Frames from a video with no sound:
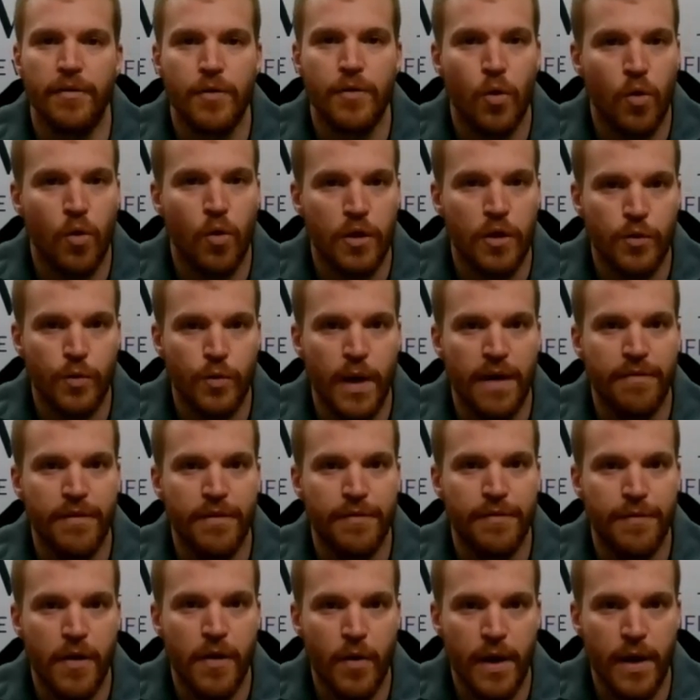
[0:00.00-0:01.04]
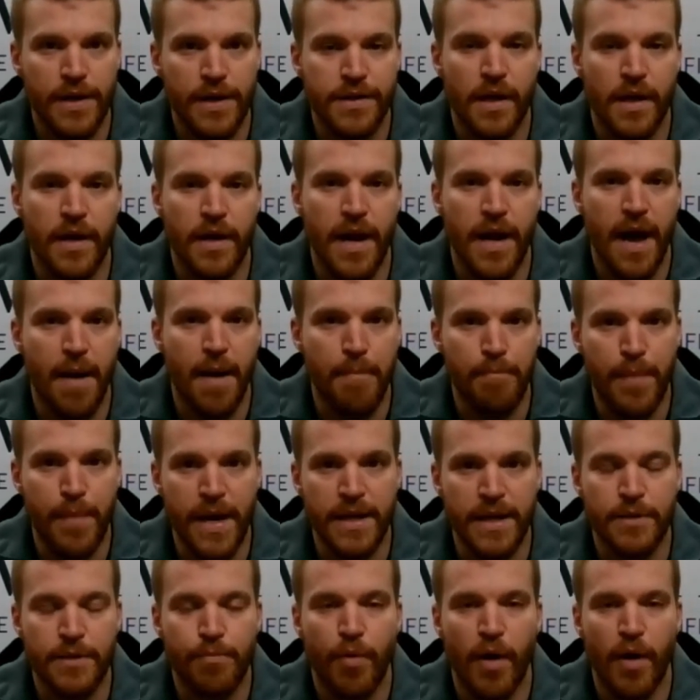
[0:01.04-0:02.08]
course, we have the focus on
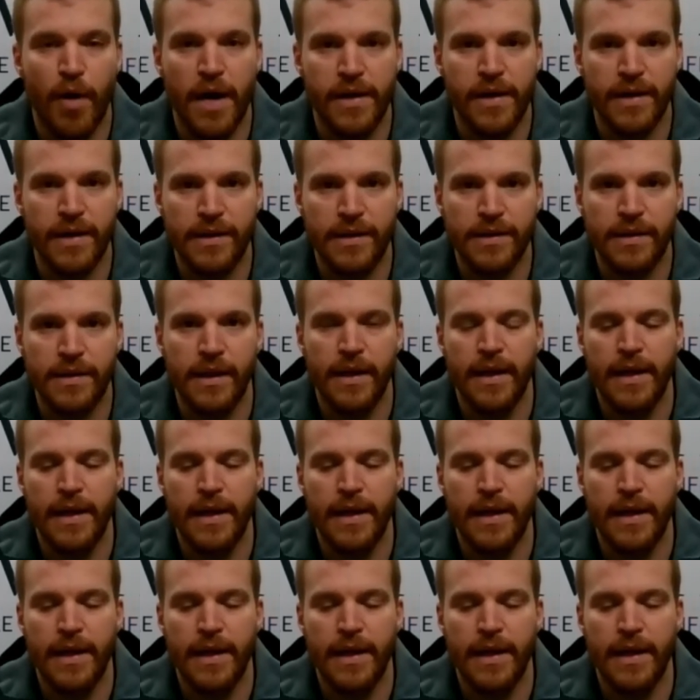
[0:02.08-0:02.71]
hemp-based products.